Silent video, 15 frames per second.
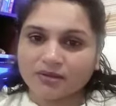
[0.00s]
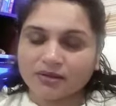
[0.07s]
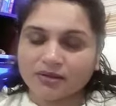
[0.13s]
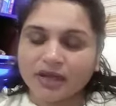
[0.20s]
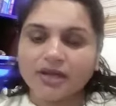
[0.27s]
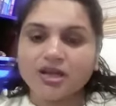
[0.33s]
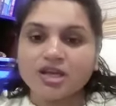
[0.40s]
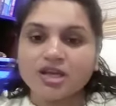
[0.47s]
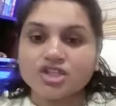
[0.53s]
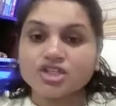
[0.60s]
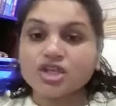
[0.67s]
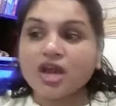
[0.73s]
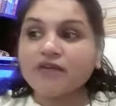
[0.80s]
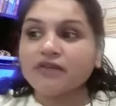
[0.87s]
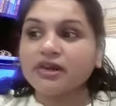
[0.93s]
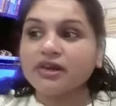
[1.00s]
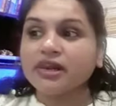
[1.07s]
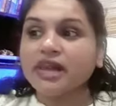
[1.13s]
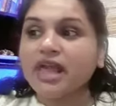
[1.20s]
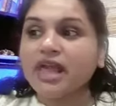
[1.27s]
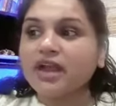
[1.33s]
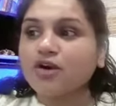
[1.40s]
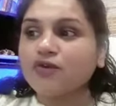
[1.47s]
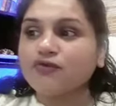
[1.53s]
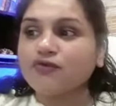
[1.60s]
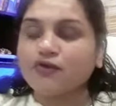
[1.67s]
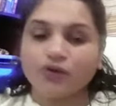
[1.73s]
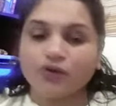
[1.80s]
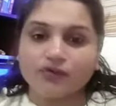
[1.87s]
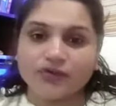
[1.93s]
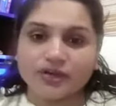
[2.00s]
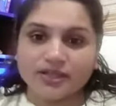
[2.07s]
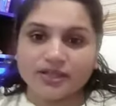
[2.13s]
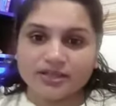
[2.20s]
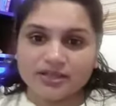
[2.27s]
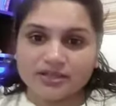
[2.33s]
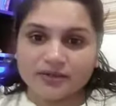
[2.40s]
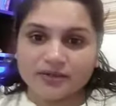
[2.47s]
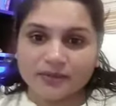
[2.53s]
Right? She have a lack of confidence.